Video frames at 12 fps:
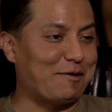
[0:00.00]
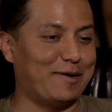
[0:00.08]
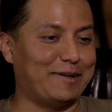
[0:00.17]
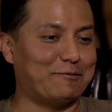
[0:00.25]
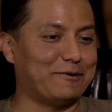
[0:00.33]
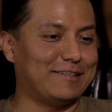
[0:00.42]
I
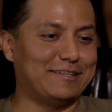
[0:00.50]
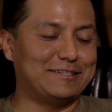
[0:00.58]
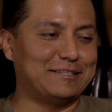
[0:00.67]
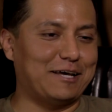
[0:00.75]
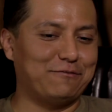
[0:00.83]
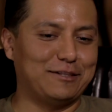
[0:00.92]
mean, we
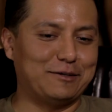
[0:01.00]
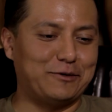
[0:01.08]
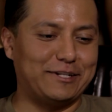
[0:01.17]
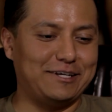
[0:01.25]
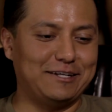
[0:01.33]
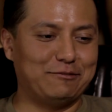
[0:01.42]

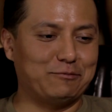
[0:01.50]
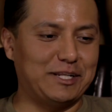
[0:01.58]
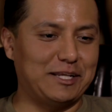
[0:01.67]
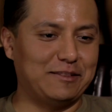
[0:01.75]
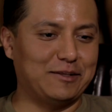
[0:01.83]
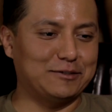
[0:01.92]

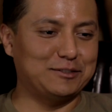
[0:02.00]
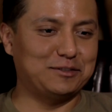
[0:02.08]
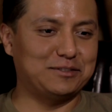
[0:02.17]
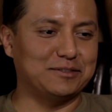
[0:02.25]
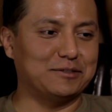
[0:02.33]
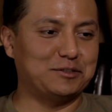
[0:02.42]
need
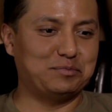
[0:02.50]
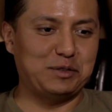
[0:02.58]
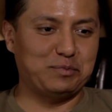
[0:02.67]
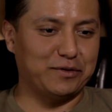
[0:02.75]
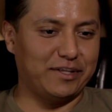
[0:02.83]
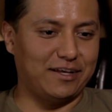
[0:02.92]
those
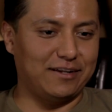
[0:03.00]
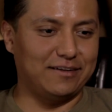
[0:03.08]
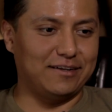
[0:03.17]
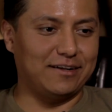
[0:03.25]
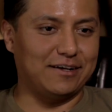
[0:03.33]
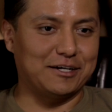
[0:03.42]
people that
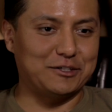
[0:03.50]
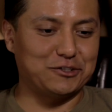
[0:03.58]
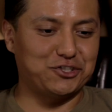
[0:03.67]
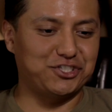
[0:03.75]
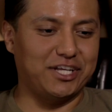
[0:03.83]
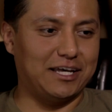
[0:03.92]

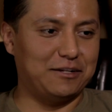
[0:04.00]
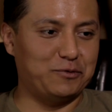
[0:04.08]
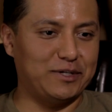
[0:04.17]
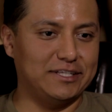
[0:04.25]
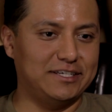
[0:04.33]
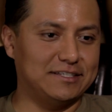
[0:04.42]
understand
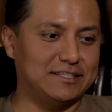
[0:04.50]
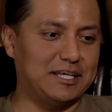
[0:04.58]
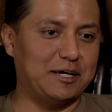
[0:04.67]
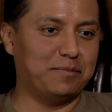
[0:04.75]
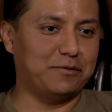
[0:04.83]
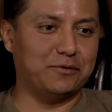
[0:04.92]
really in
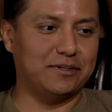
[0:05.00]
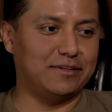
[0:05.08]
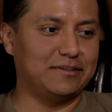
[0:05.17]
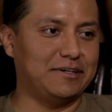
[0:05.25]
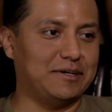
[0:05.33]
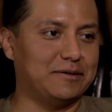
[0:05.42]
depth what,
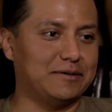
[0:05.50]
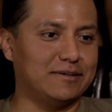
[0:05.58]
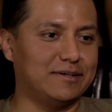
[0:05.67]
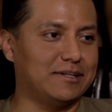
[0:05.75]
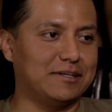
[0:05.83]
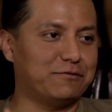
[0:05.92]
you
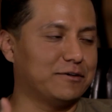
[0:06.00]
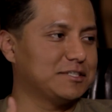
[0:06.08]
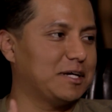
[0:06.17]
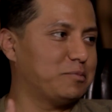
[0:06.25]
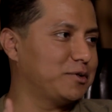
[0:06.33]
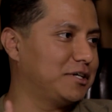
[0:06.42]
know, like, for
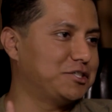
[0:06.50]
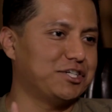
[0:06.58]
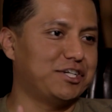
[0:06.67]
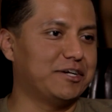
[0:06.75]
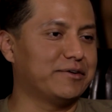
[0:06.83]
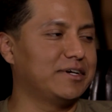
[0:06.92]
example, in
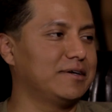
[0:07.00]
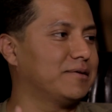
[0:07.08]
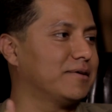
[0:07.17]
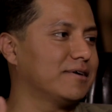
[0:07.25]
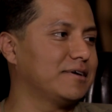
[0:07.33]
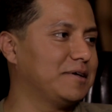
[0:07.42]
engineering
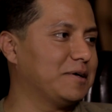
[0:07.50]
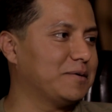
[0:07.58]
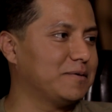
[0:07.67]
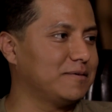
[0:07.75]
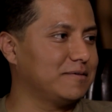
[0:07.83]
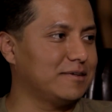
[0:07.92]
or, you
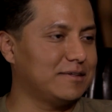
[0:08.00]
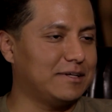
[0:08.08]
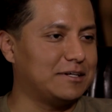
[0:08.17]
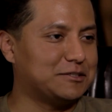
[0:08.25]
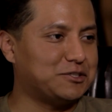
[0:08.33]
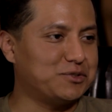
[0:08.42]
know,
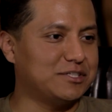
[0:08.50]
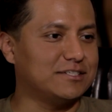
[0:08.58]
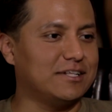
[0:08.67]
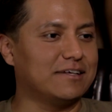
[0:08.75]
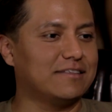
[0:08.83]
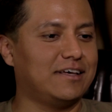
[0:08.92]

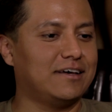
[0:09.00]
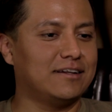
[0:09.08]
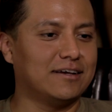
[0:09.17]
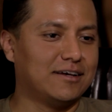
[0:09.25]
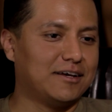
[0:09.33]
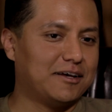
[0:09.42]
industries like
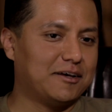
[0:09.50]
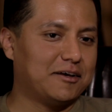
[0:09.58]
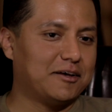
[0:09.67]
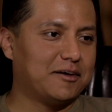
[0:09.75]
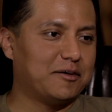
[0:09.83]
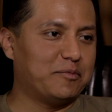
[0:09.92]
that.
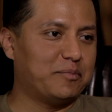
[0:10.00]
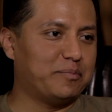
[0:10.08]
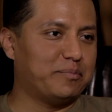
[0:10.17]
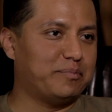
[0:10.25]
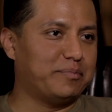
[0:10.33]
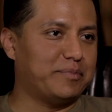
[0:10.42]

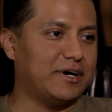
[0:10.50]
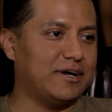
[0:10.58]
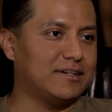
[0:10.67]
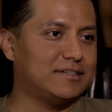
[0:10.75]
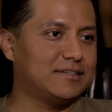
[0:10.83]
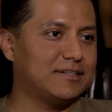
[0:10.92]

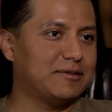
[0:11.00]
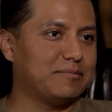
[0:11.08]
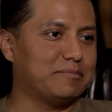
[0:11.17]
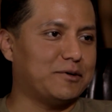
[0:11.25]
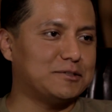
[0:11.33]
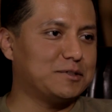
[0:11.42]
But
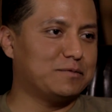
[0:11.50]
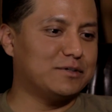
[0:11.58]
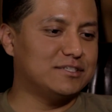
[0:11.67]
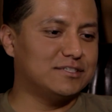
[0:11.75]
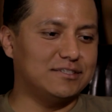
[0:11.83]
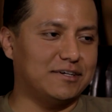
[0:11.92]
most of
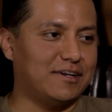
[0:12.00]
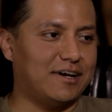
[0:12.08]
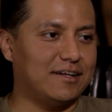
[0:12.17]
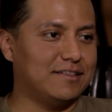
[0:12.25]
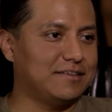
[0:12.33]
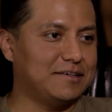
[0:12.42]
us are
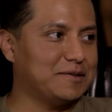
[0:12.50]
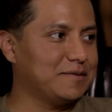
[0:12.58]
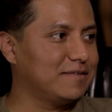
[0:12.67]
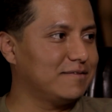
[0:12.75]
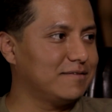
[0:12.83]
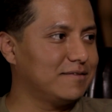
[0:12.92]
not, you
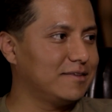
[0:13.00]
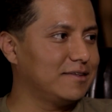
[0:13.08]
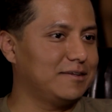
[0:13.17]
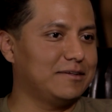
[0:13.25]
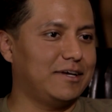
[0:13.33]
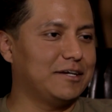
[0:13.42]
know,
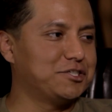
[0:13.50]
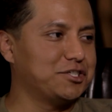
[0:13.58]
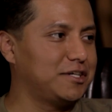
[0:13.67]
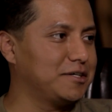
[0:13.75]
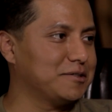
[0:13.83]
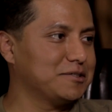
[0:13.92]

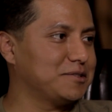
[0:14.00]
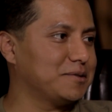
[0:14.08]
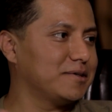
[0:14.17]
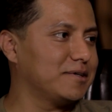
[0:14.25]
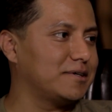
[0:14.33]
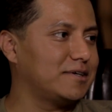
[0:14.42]
engineers,
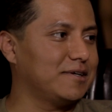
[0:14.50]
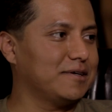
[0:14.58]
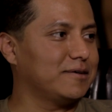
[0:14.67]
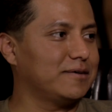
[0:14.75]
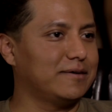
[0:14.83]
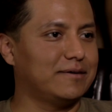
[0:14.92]
or, you
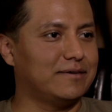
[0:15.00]
know,